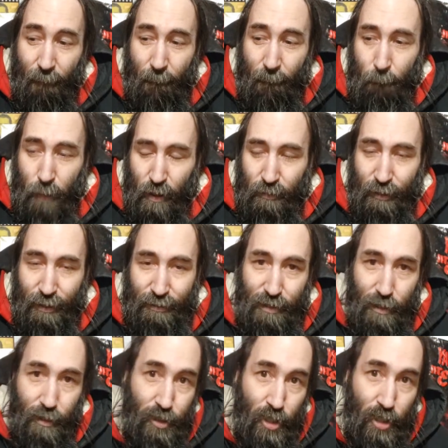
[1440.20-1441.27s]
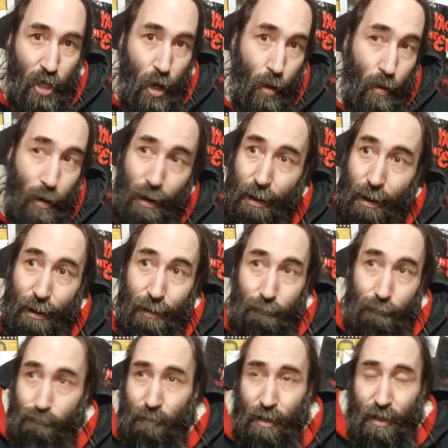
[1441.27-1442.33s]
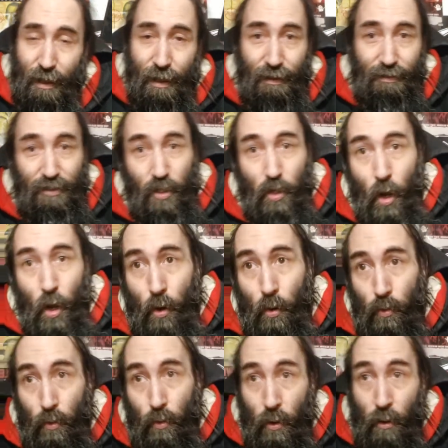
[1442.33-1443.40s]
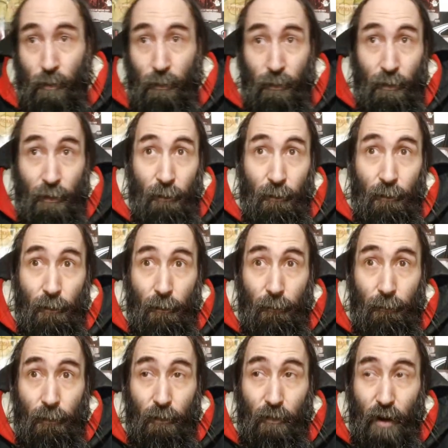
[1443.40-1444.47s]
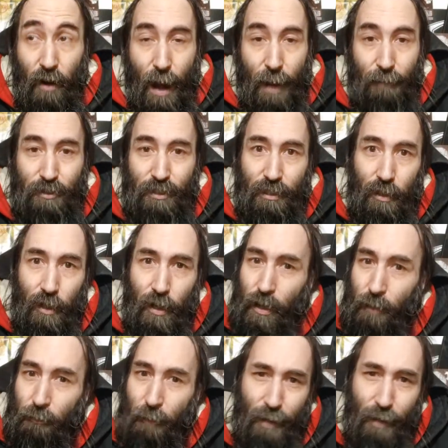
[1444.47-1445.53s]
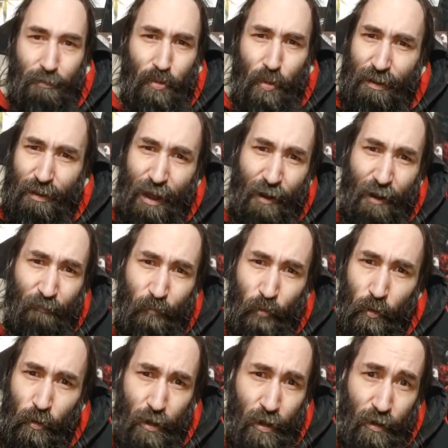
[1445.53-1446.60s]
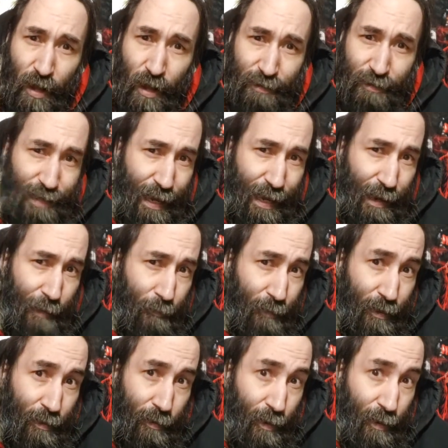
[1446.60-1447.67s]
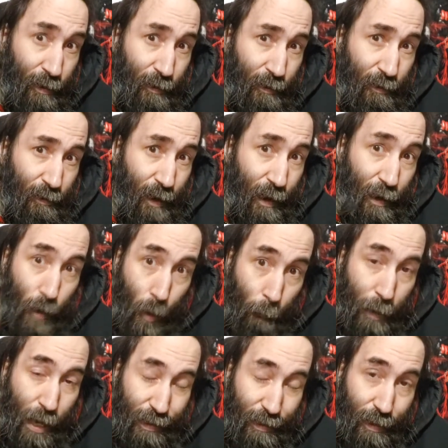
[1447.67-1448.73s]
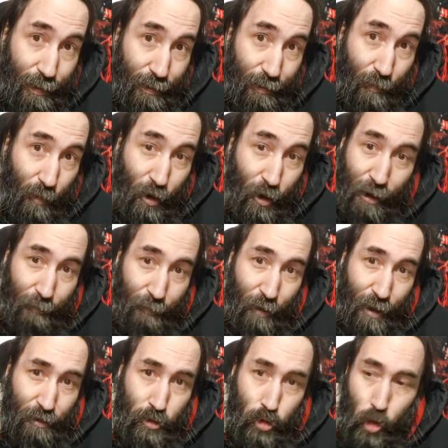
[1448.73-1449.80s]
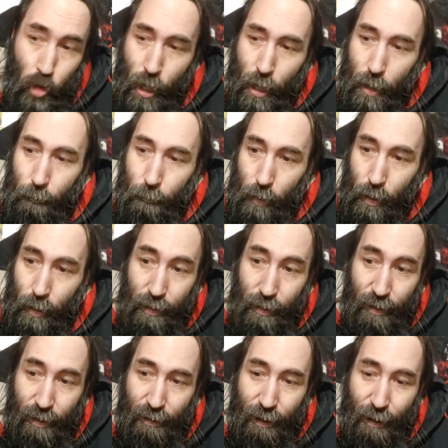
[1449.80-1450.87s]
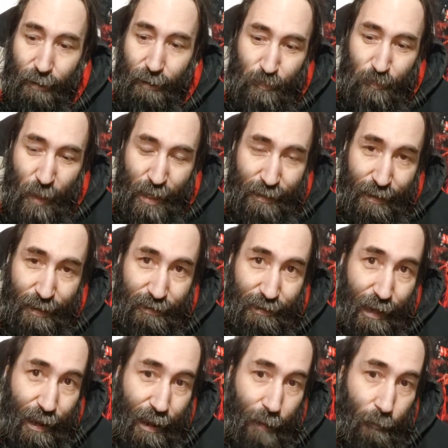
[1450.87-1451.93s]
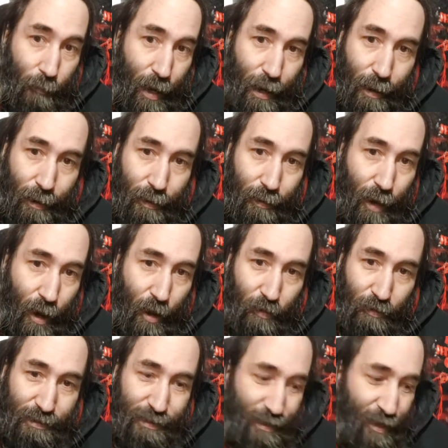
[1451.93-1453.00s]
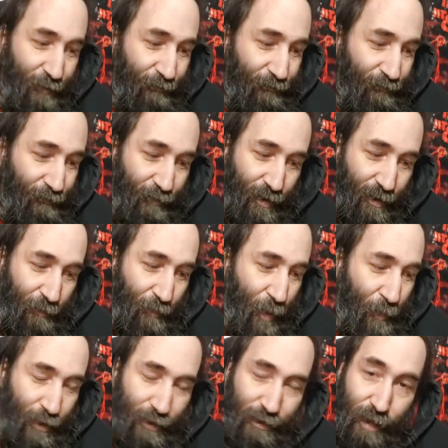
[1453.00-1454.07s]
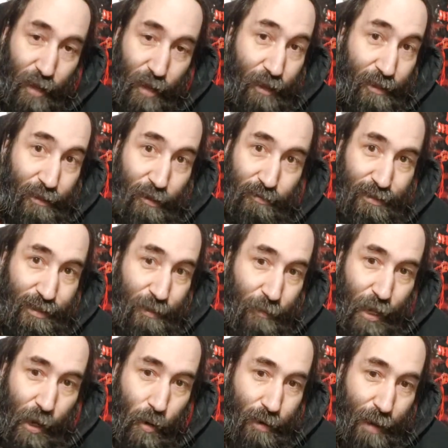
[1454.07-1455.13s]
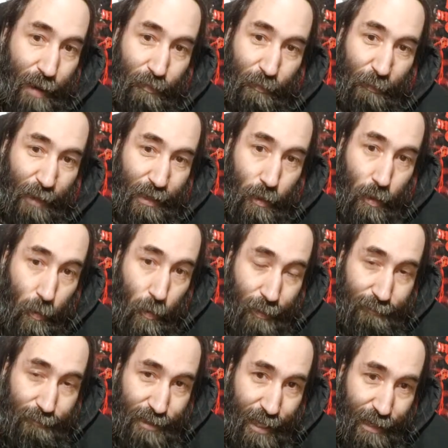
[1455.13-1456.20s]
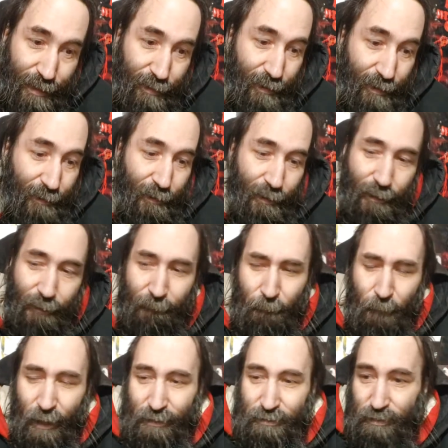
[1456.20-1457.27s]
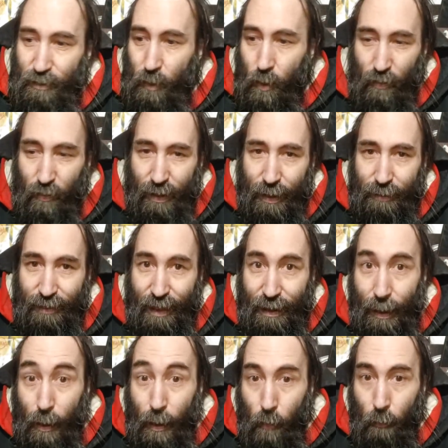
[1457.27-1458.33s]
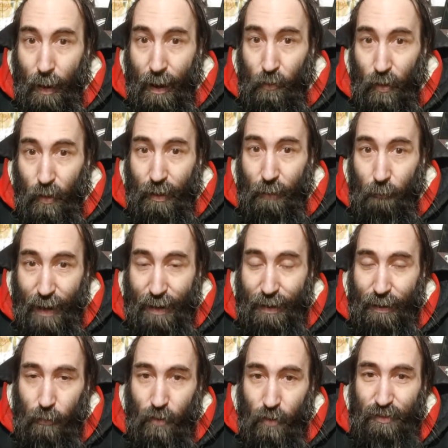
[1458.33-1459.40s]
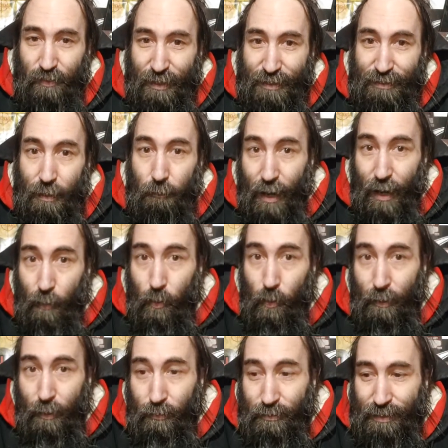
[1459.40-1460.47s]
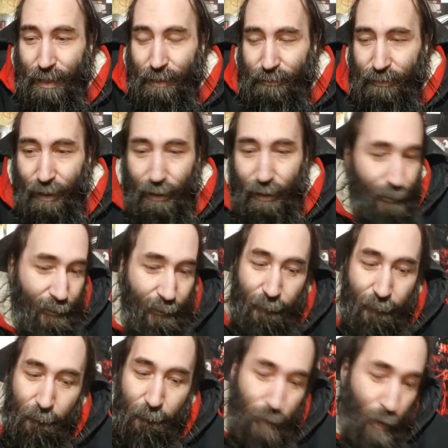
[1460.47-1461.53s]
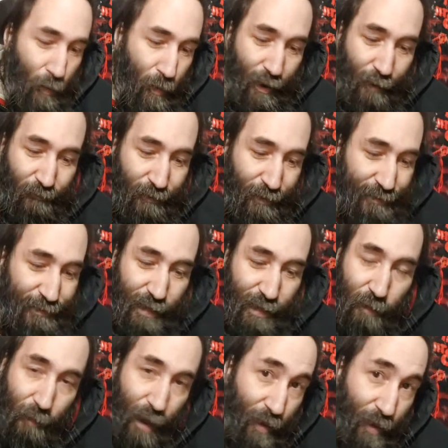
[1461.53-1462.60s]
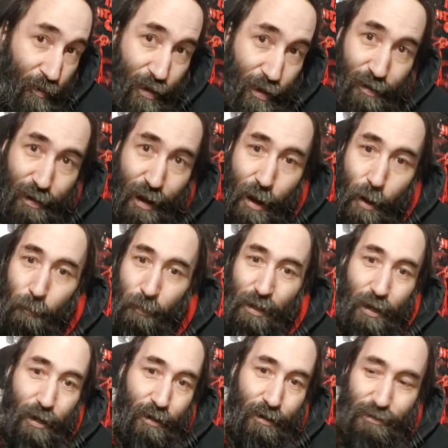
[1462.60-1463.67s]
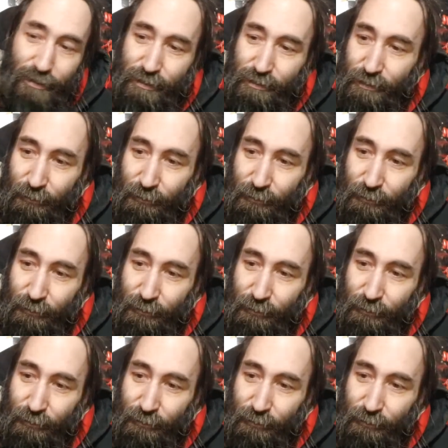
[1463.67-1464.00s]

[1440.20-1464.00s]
part of that's going to show, and it has no other option. I was really down for a long time, and I don't paint anymore. I'd rather draw, but I was painting at the time, and all that stuff. People could tell that there was something going on with me. You know what I'm saying? And that's an okay thing. I don't mind looking back at those because I'm not where I was at then. But whatever needs to come out, let it out, because